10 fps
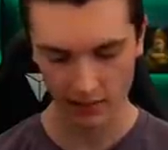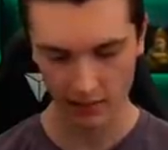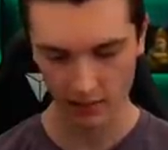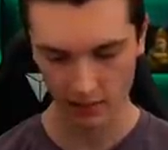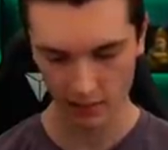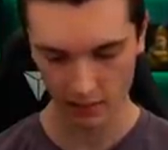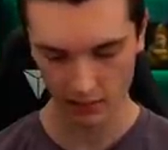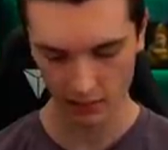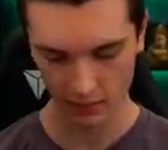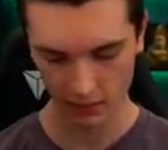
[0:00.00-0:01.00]

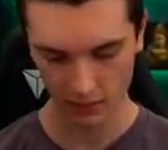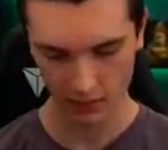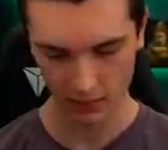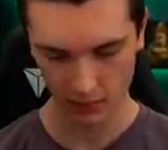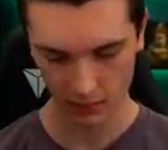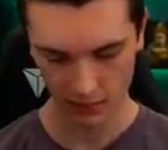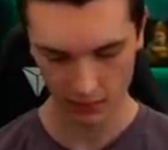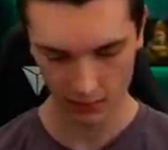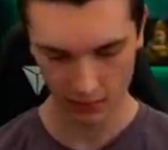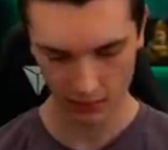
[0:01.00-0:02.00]

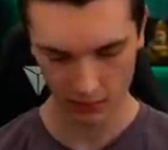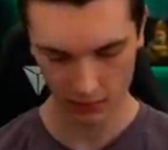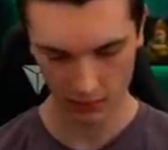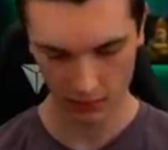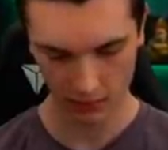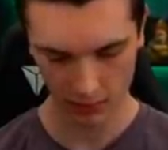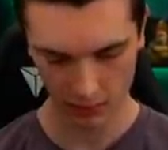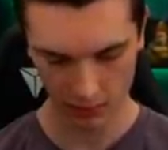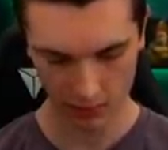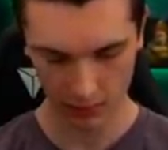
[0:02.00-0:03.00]

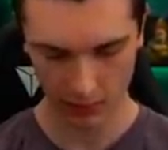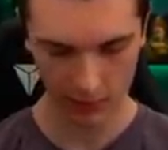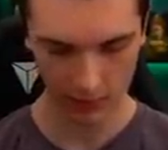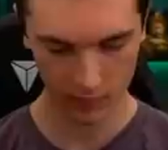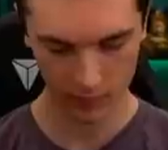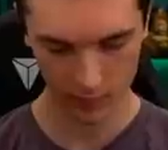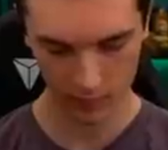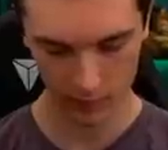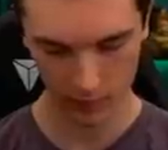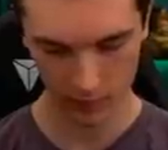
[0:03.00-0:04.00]
(silence)